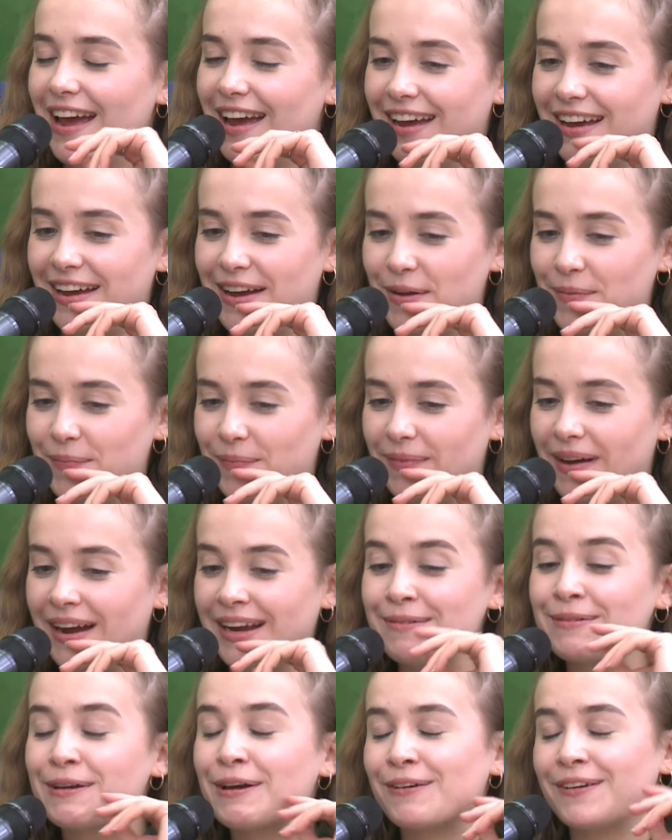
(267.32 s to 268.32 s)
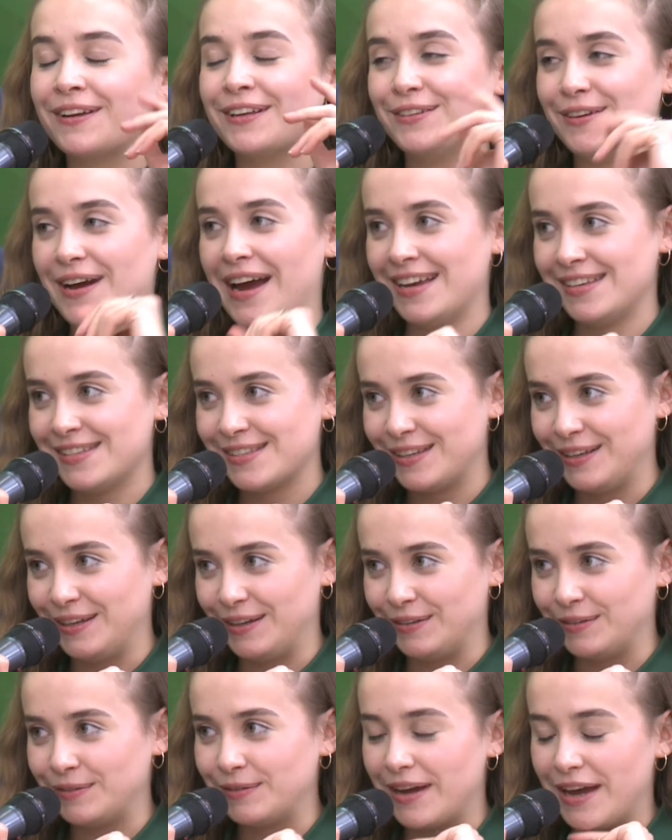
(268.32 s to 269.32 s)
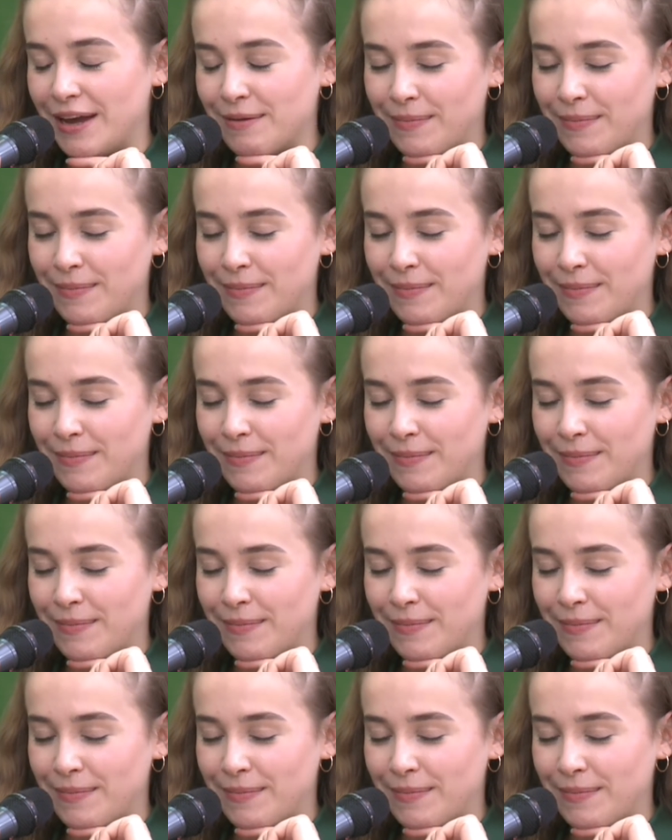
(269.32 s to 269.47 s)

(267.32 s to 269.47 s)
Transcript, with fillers: um, I am going to ask you